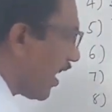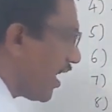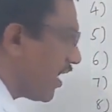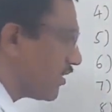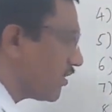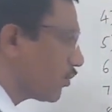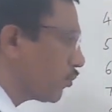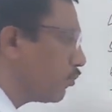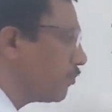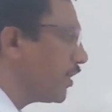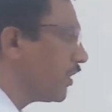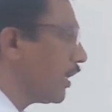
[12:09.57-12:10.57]
has
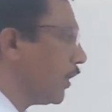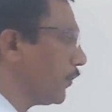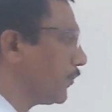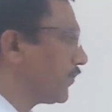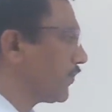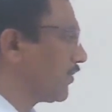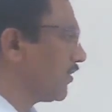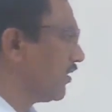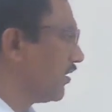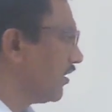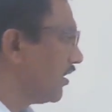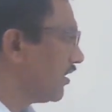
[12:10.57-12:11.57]
2
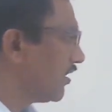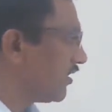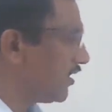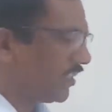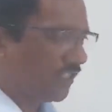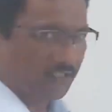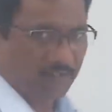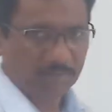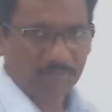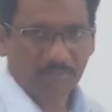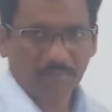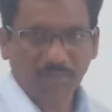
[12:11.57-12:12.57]
bungalows in the
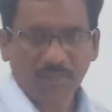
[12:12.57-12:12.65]
city.